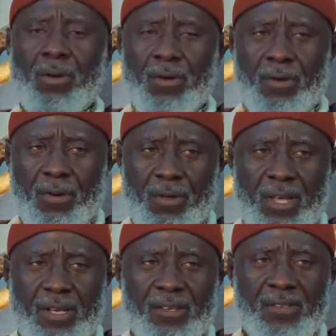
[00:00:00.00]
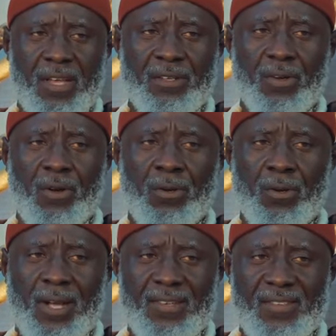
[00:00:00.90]
Okoye, is that all
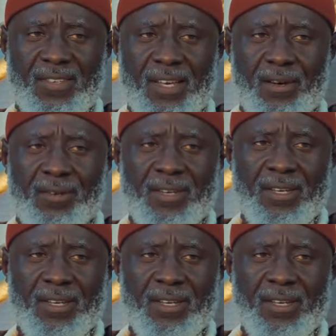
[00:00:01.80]
you can say on